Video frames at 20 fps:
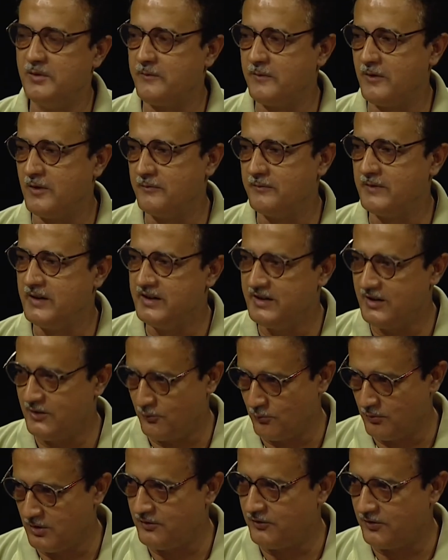from various
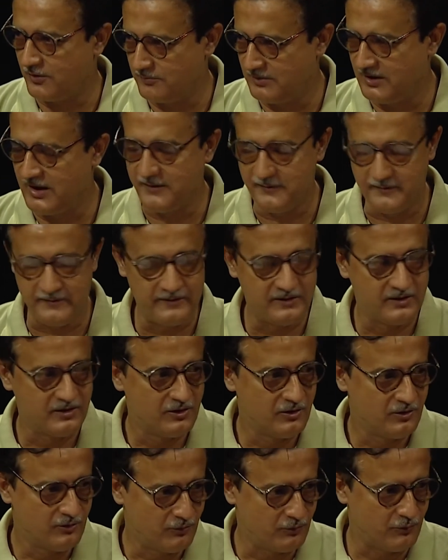walks of life
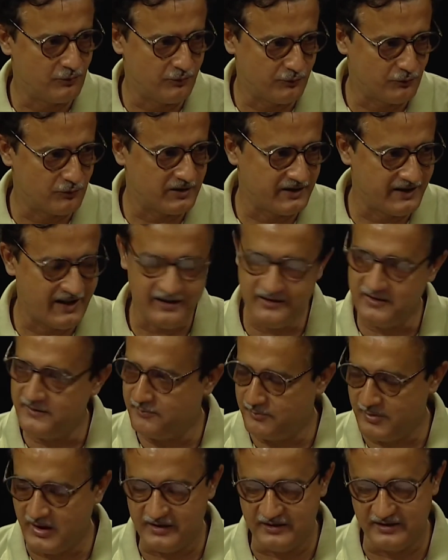who took an
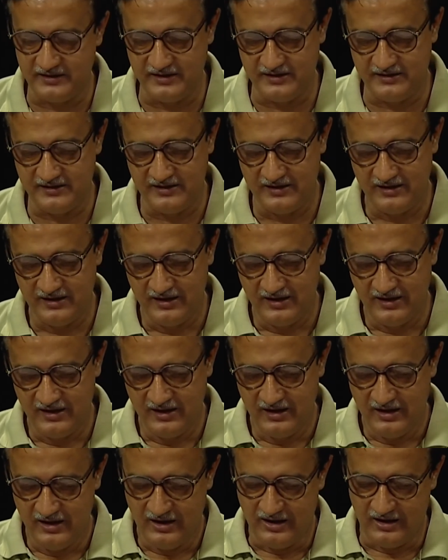active part in it.
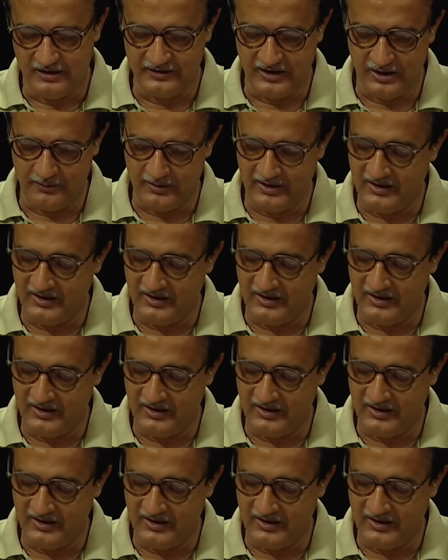There were